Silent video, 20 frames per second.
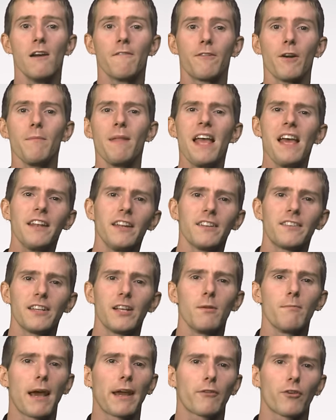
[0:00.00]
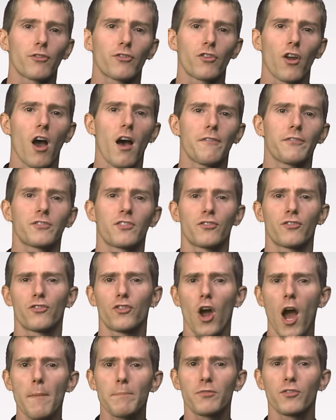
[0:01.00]
From then until Microsoft
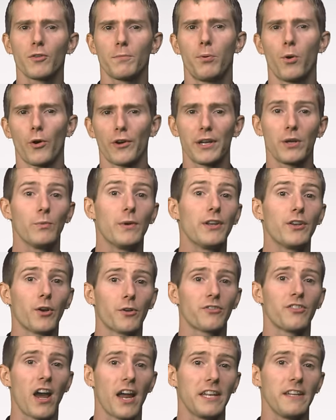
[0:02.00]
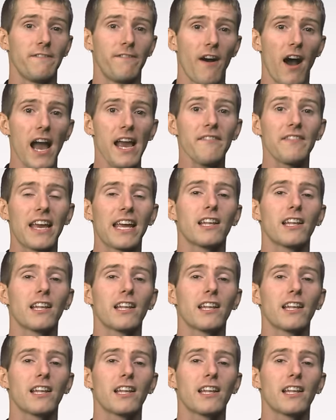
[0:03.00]
stopped supporting Windows 95